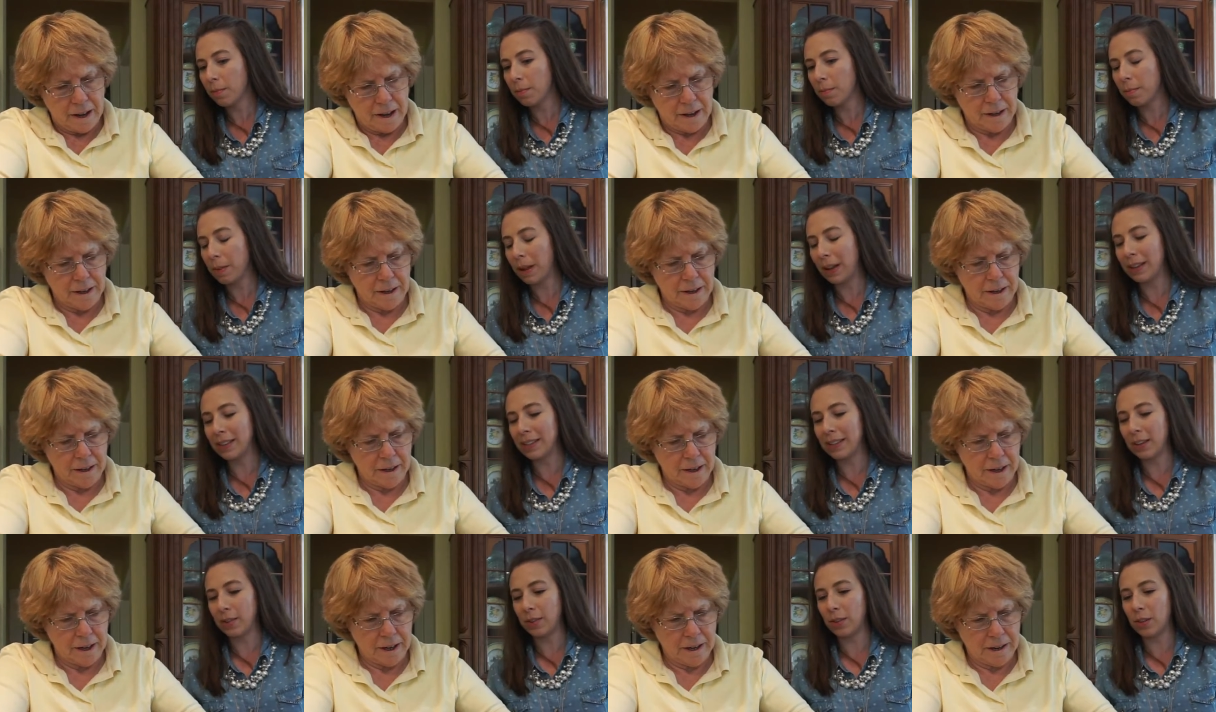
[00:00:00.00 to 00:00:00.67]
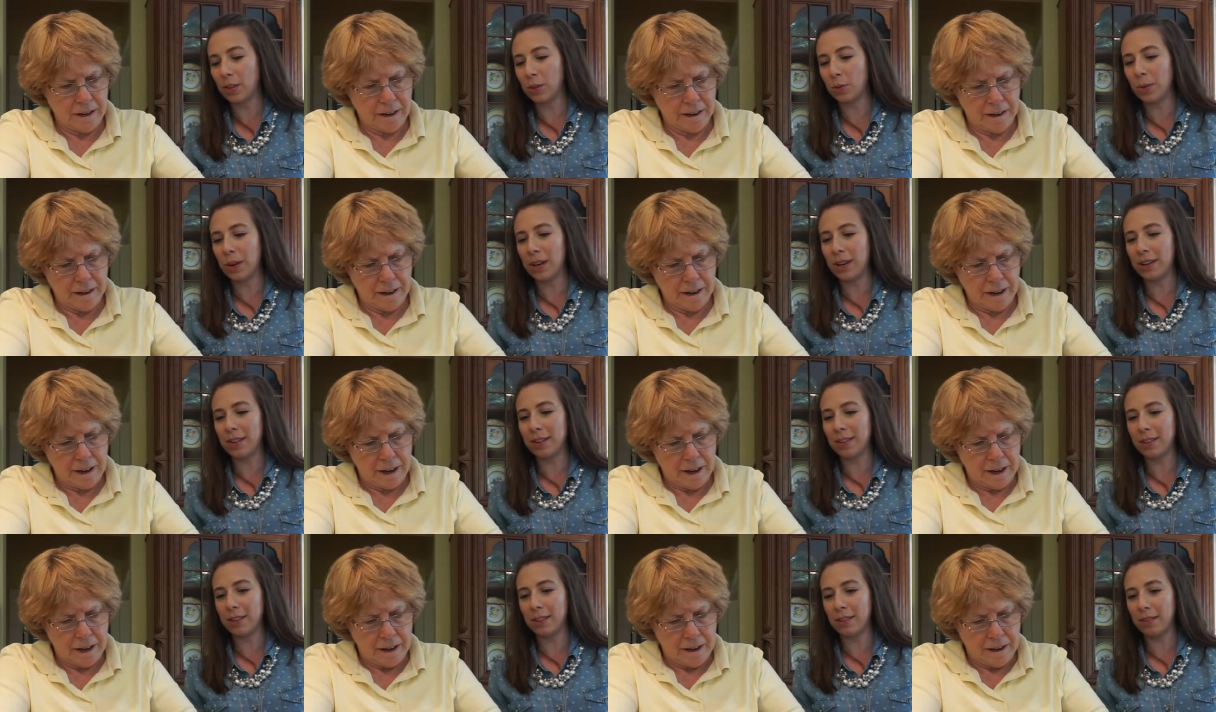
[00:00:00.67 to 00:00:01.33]
Speaker 1: Balance out the
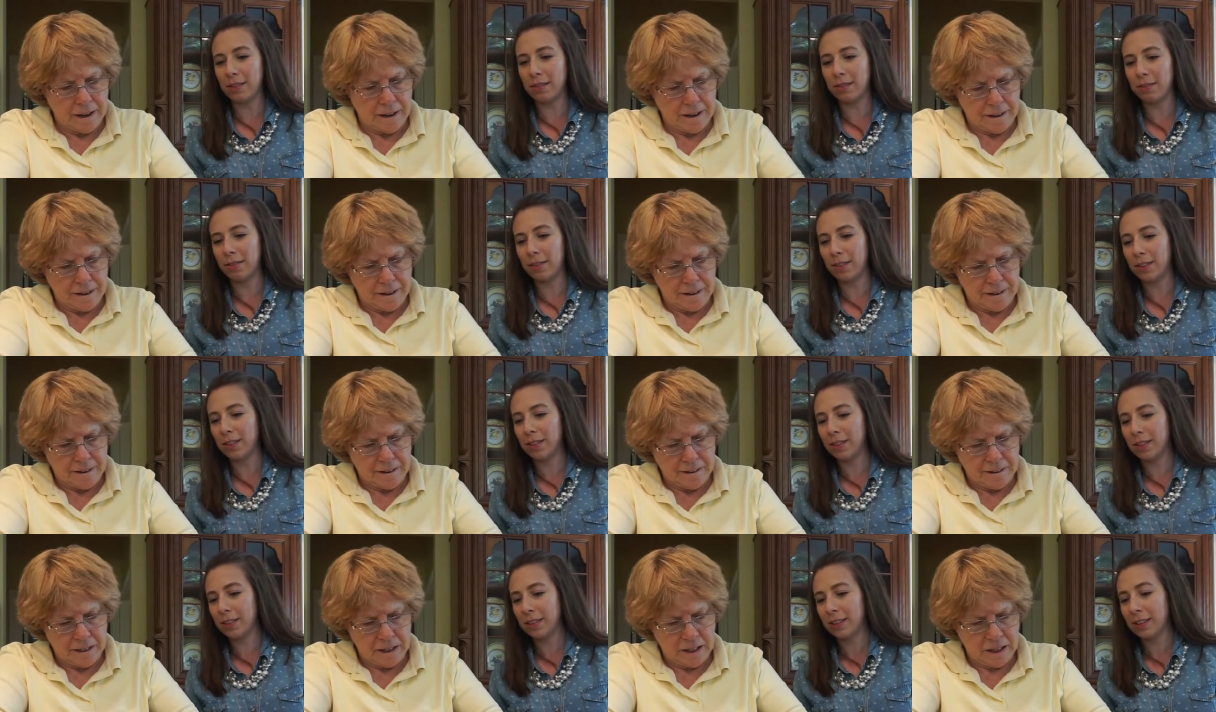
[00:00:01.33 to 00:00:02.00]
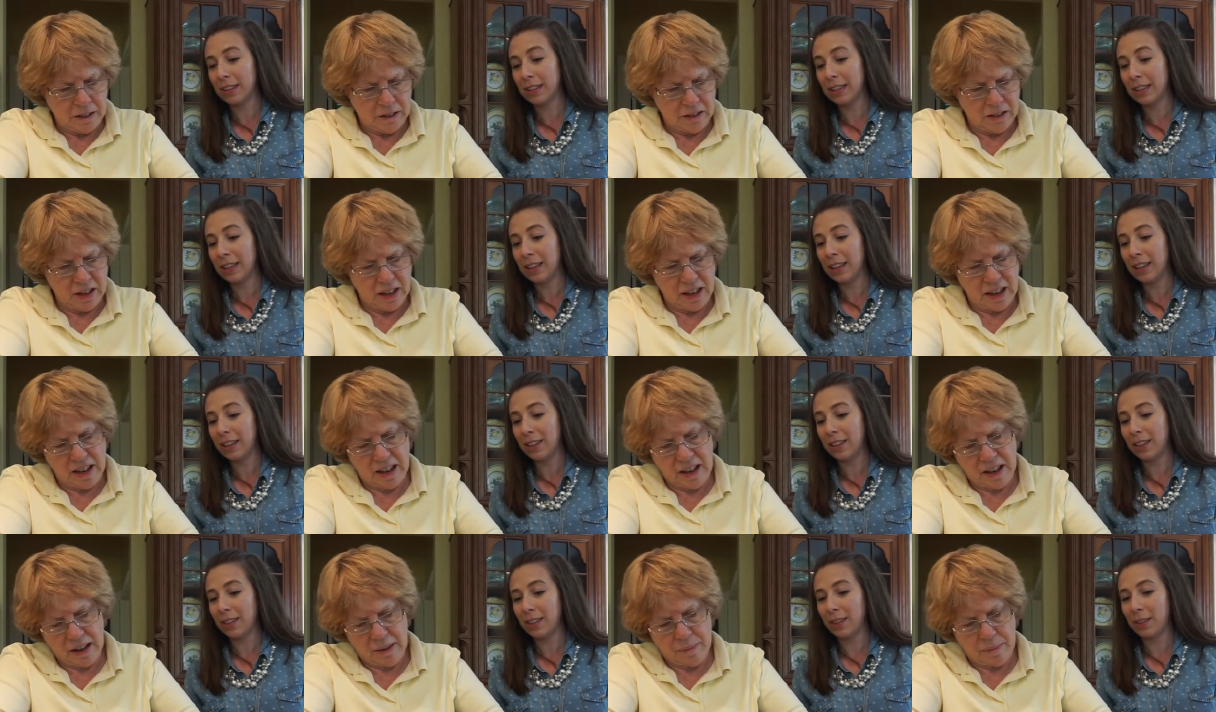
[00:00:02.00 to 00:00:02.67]
sweetness of
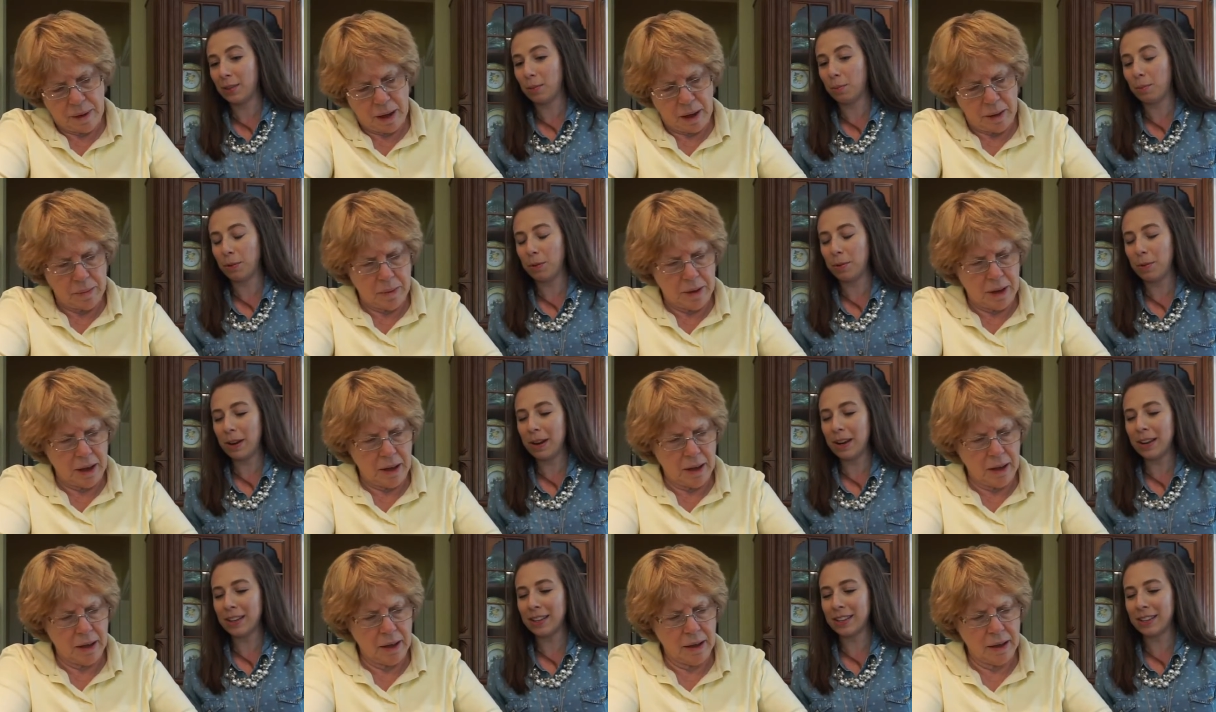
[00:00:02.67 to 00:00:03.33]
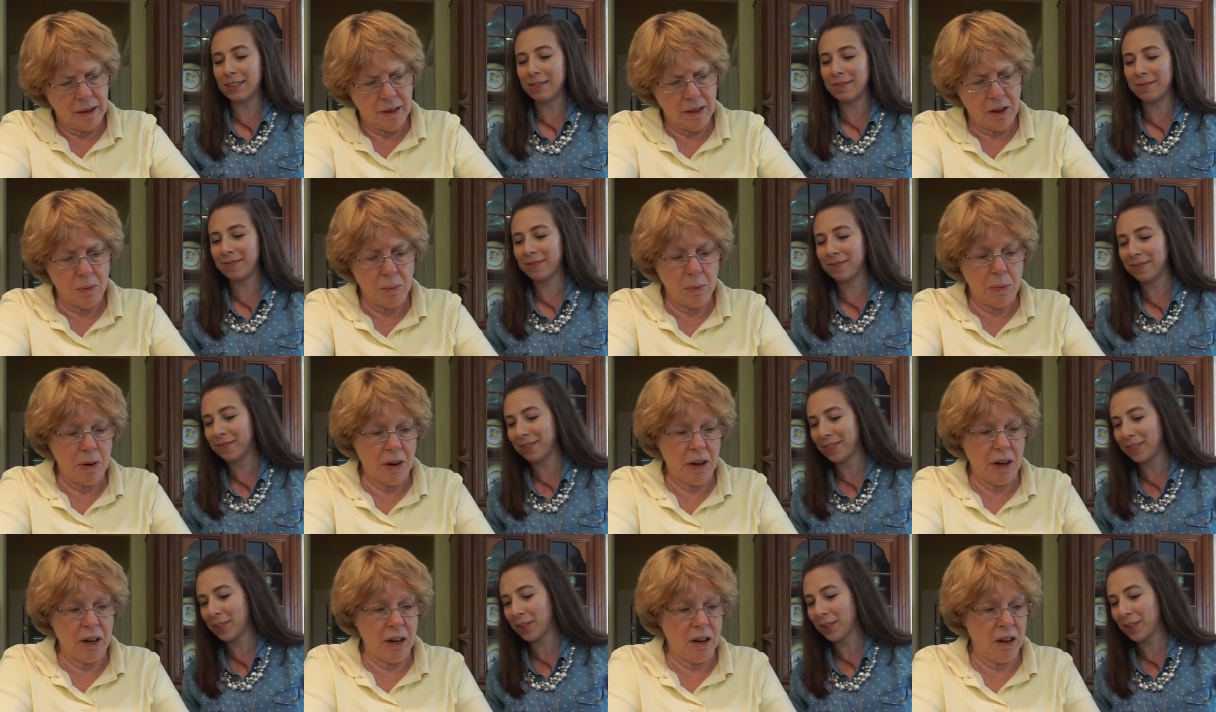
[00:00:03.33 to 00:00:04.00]
yeah, maybe. The blueberries? They're
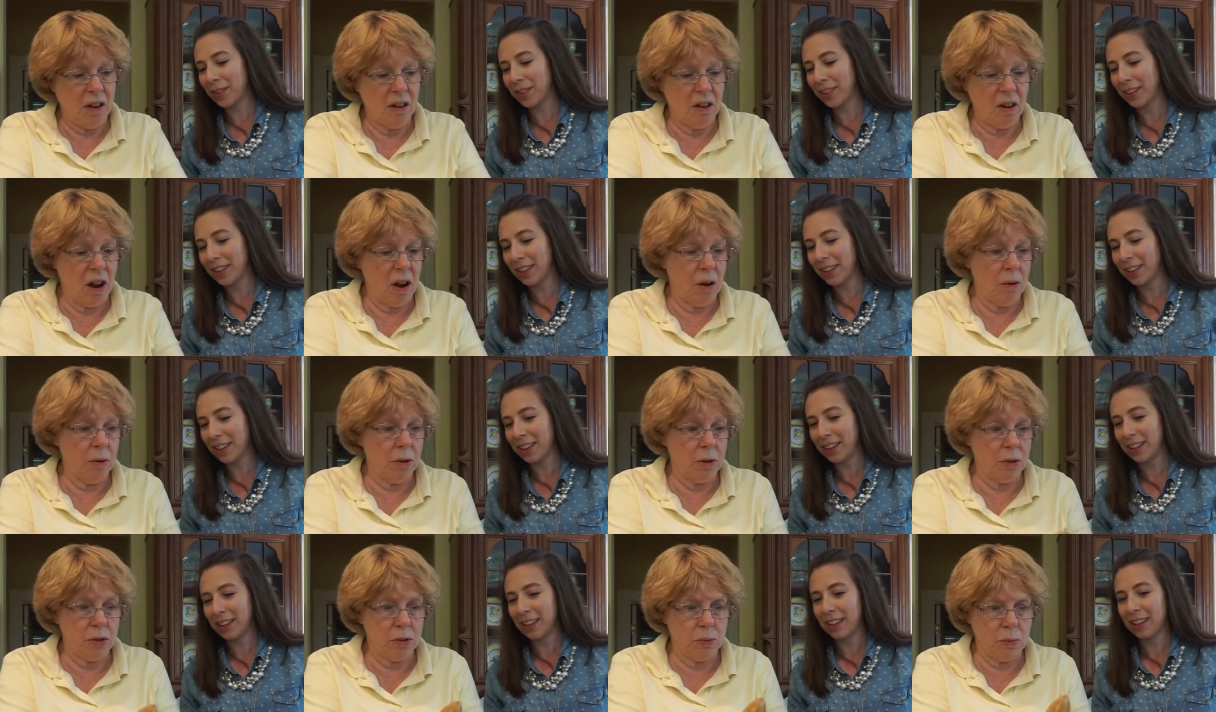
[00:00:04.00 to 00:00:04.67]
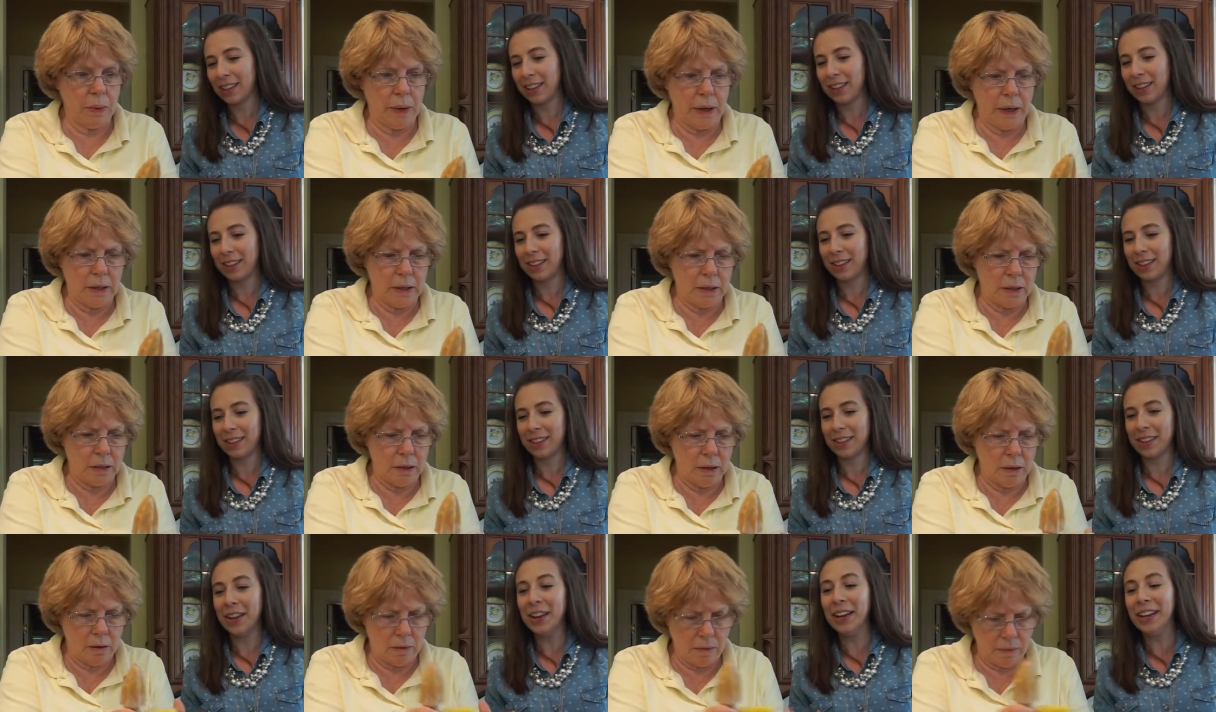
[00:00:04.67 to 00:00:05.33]
pretty, they're not real sweet,
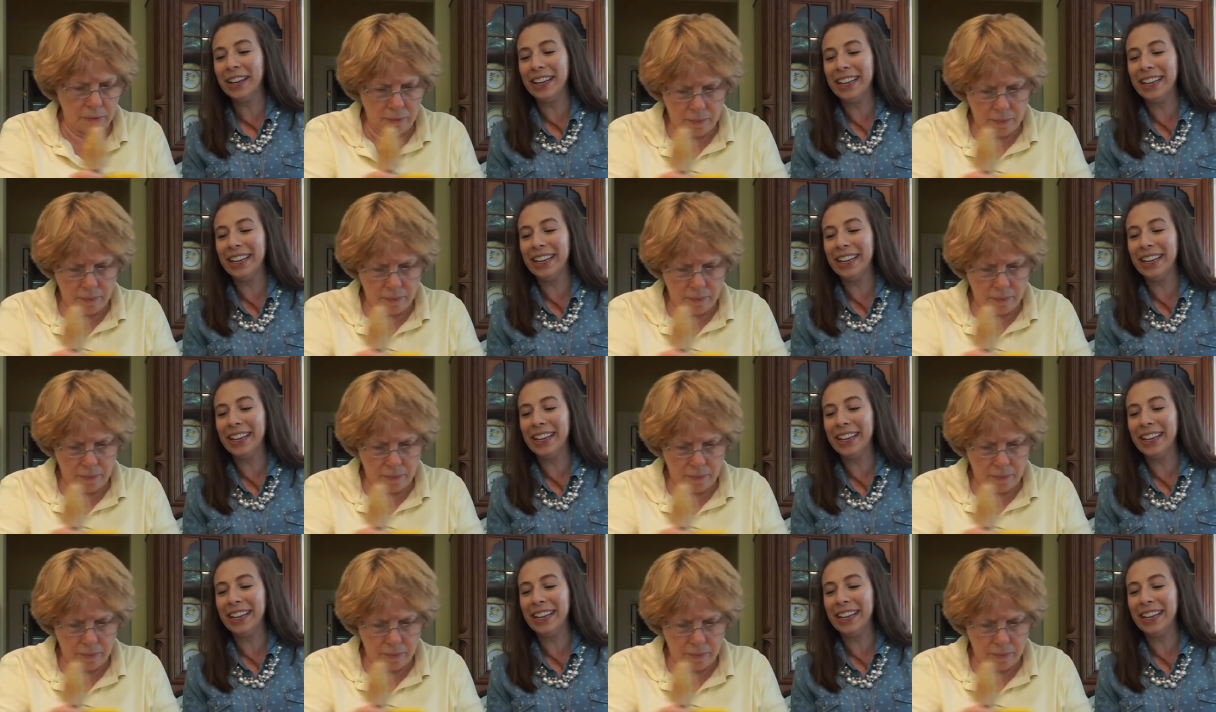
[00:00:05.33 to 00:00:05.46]
so.